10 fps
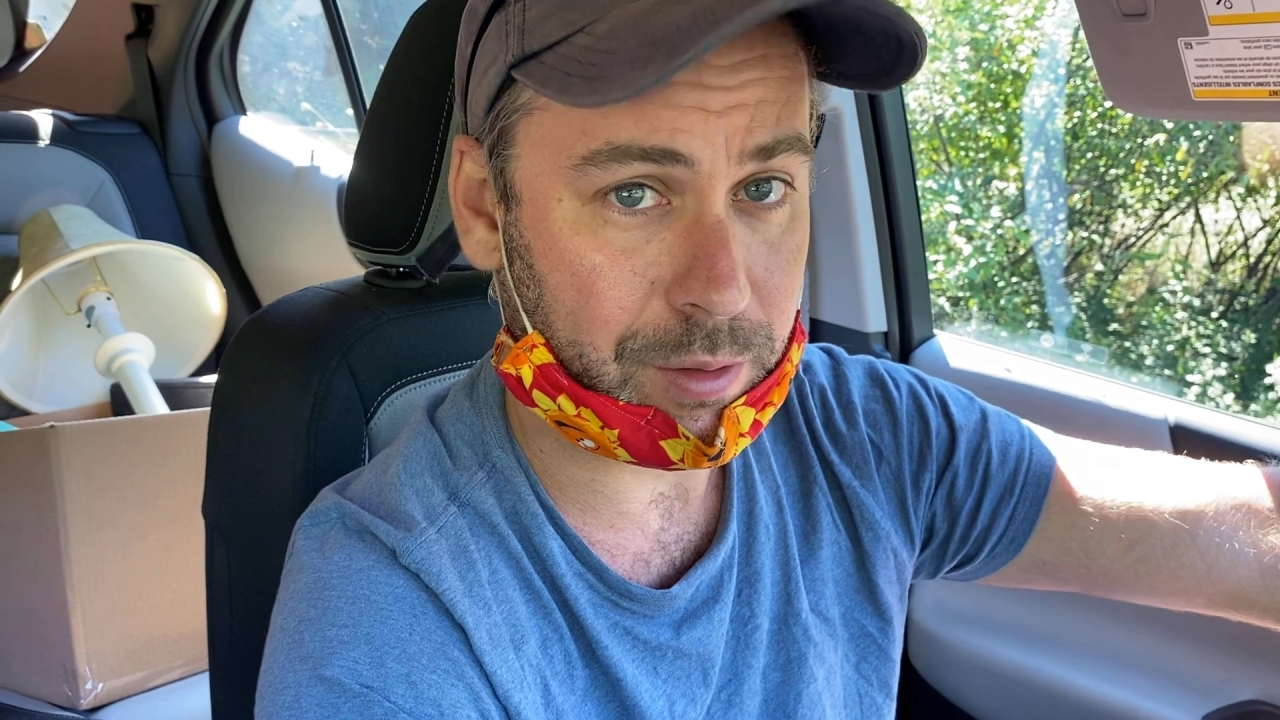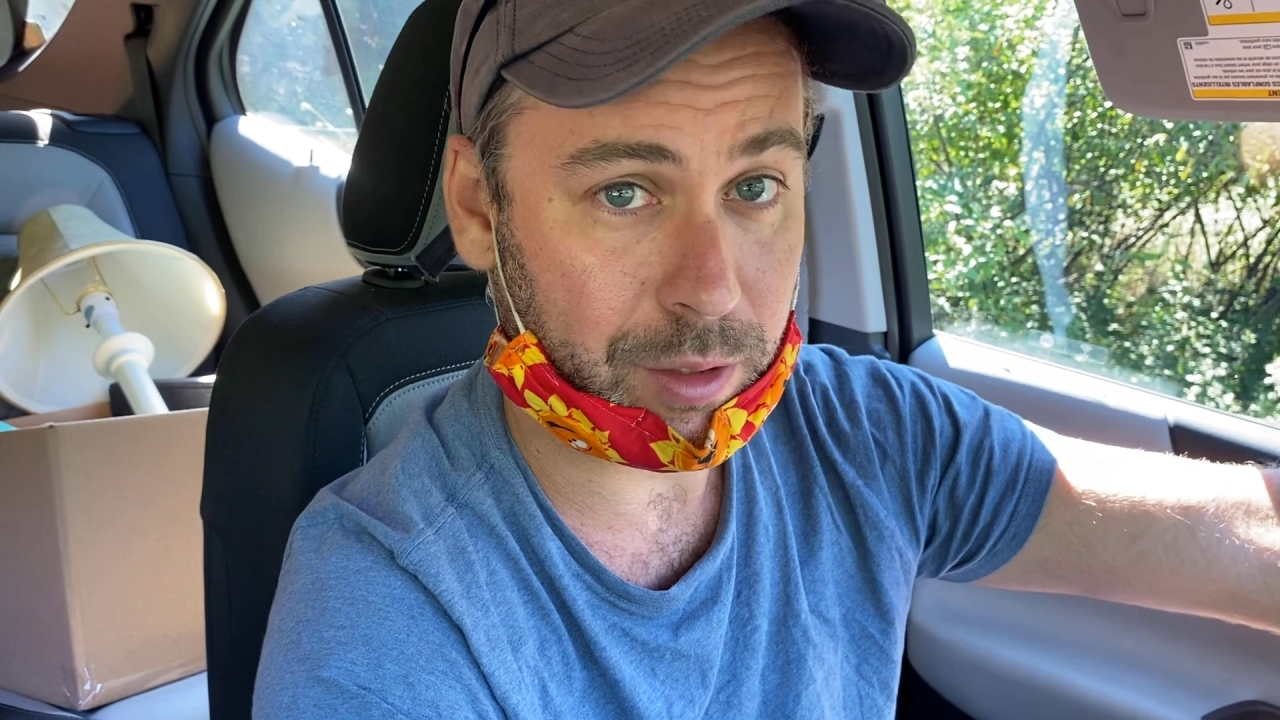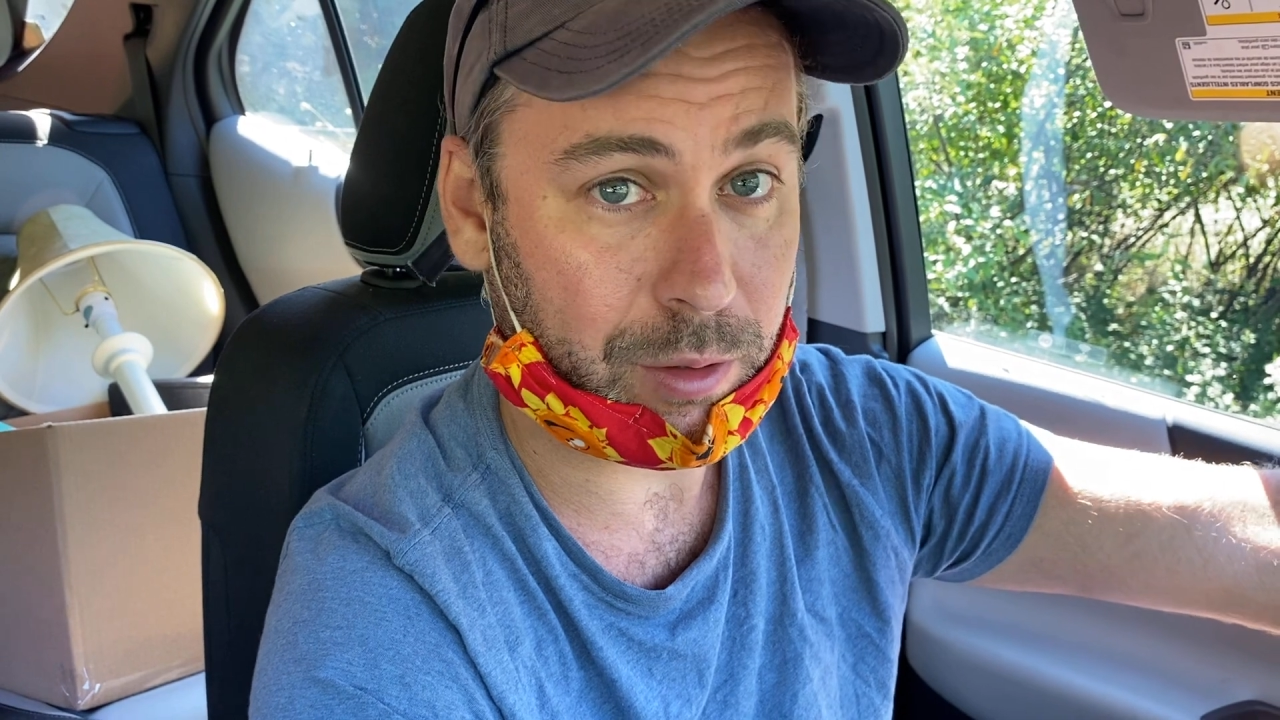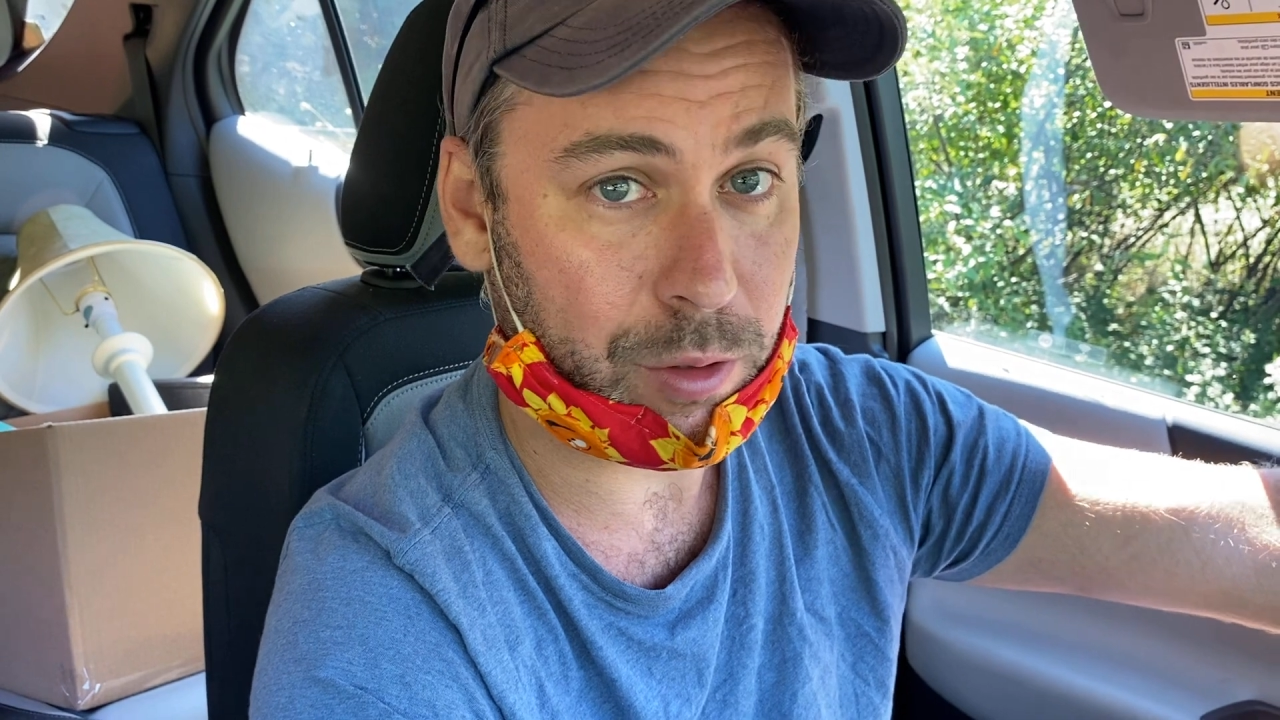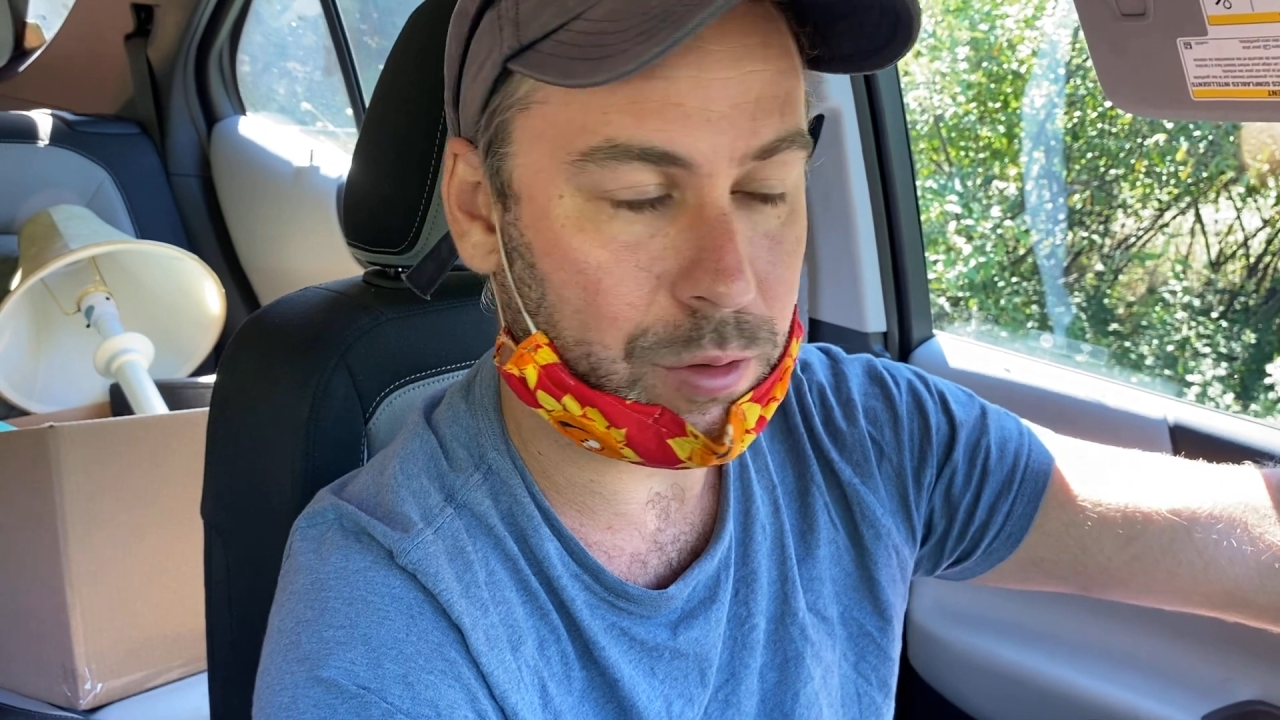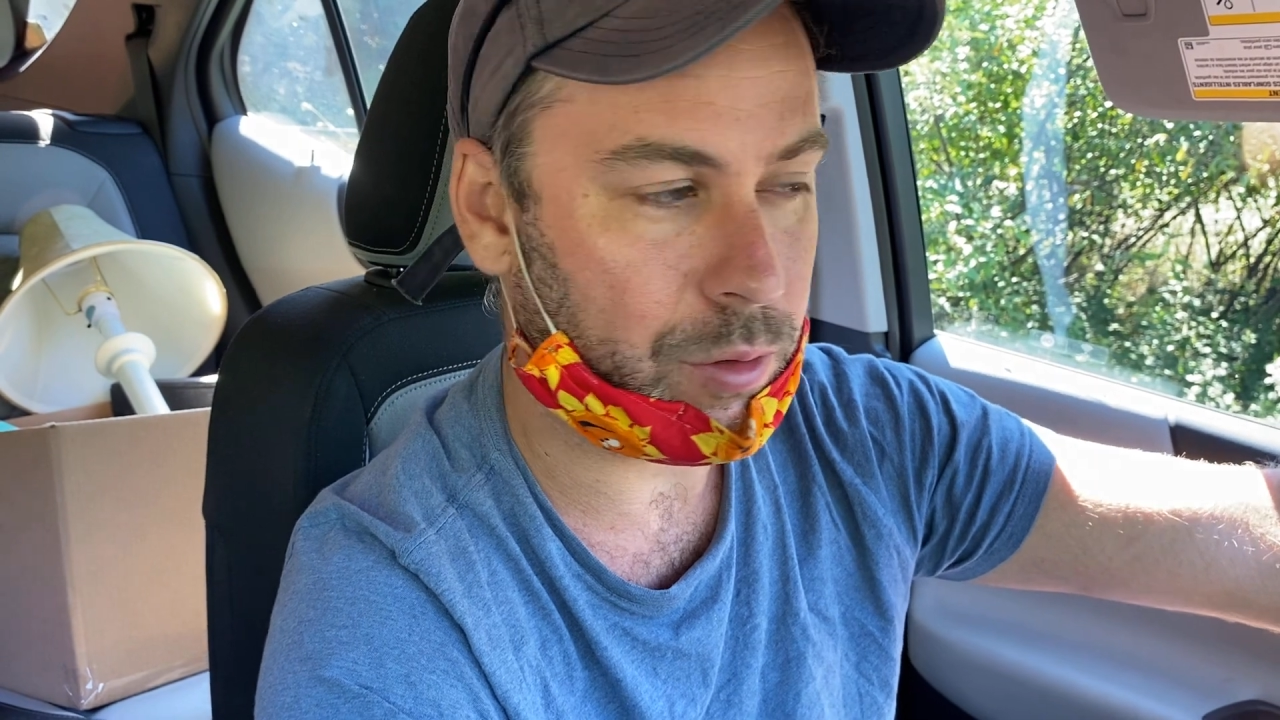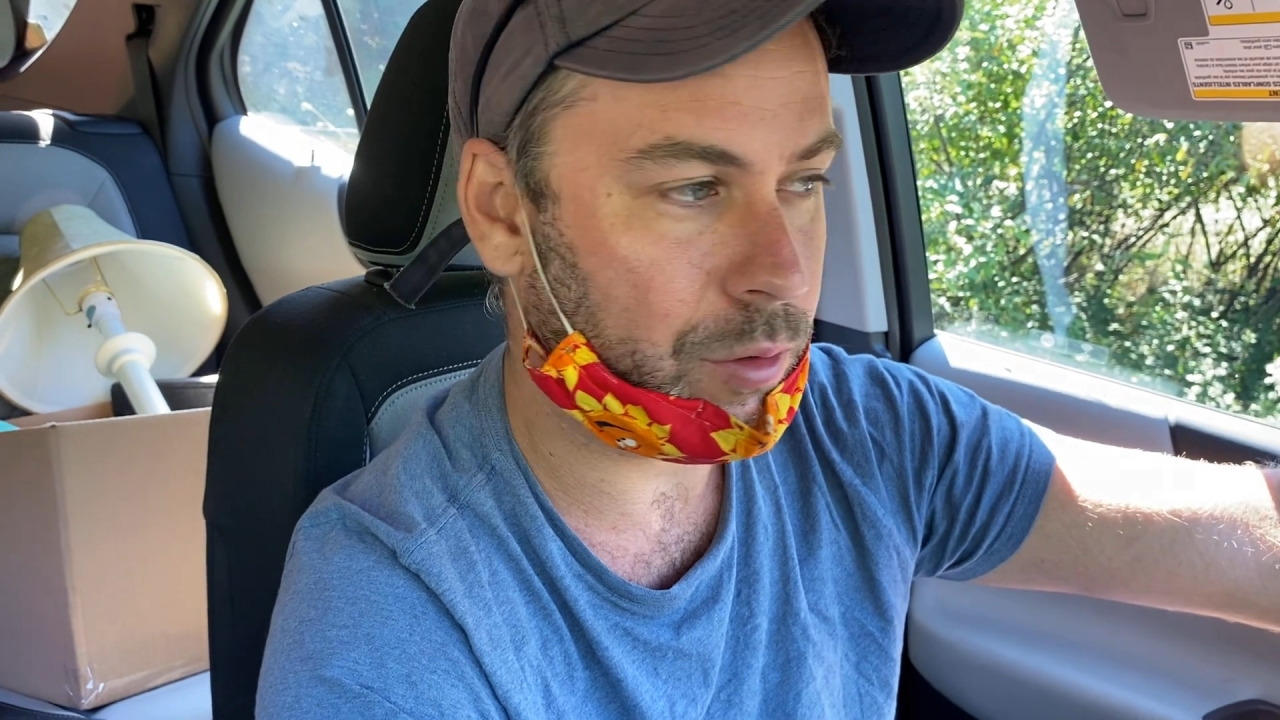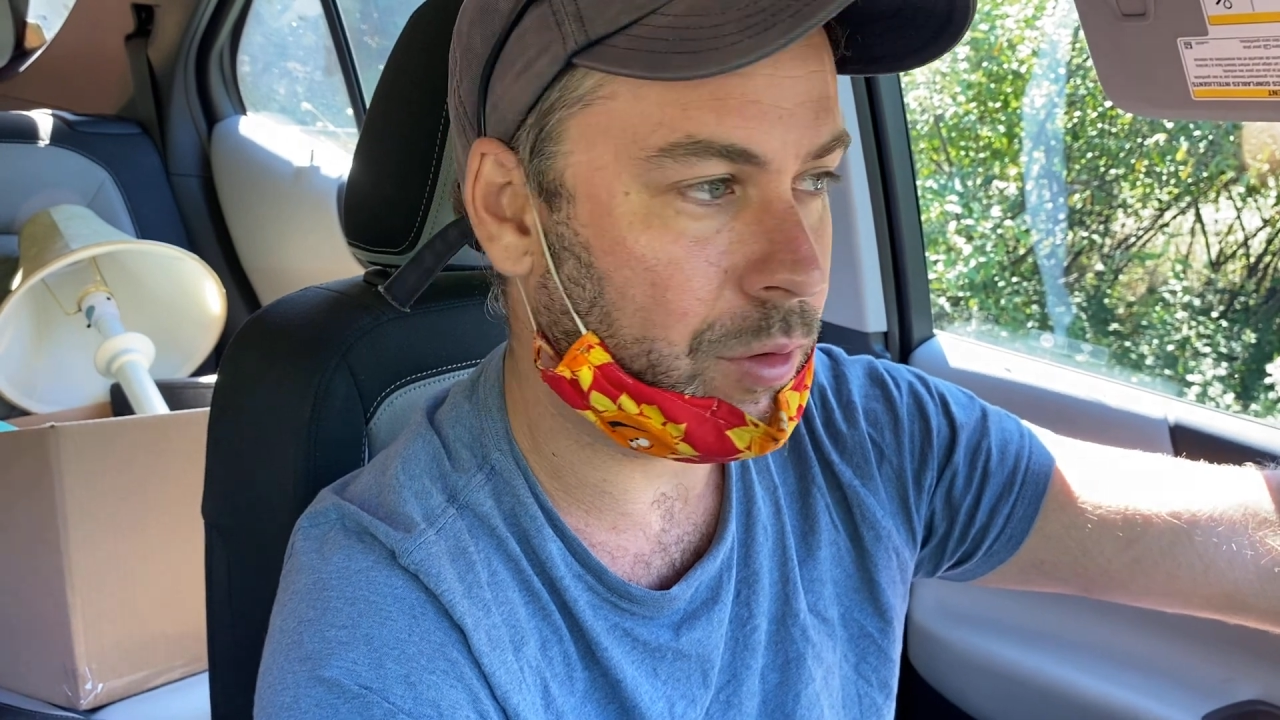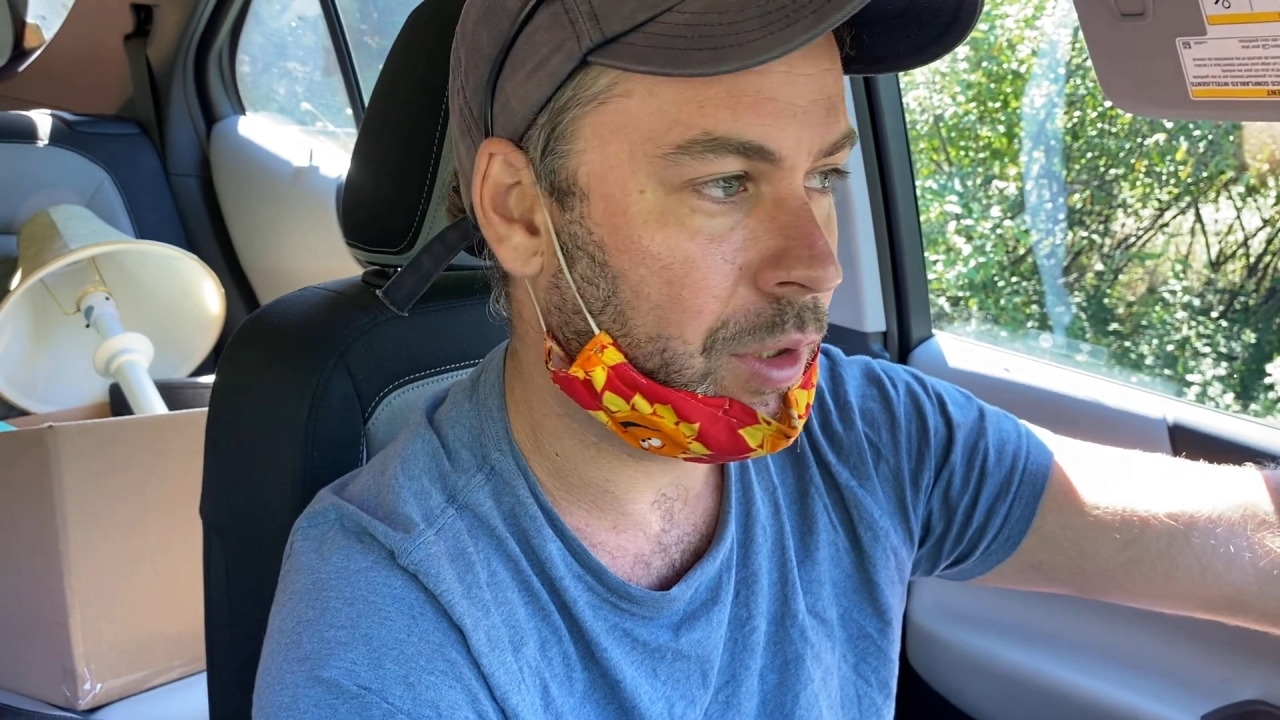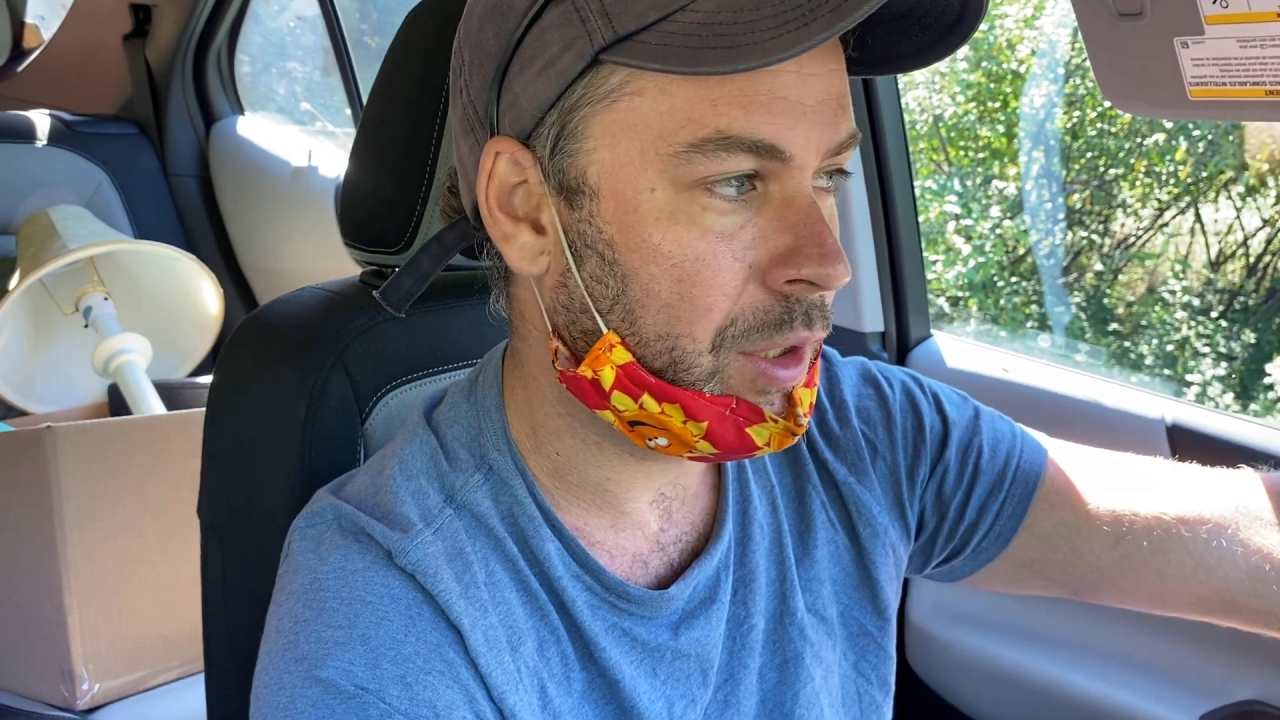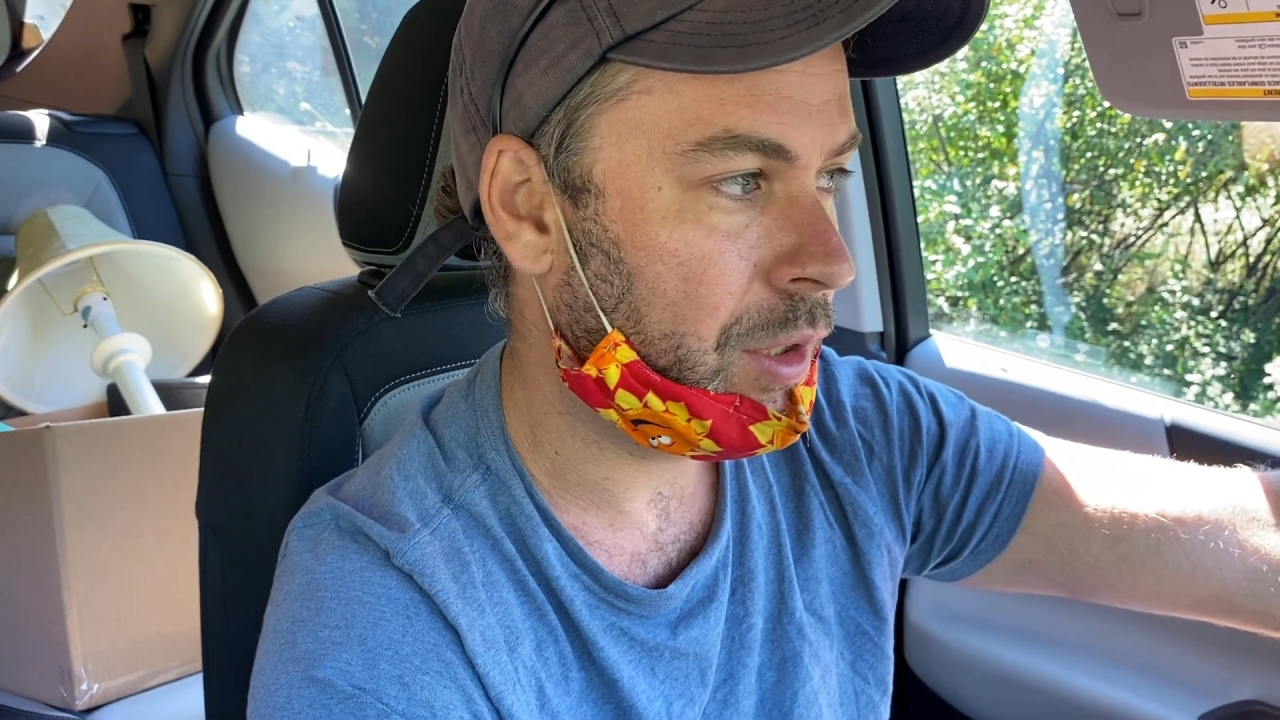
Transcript: the local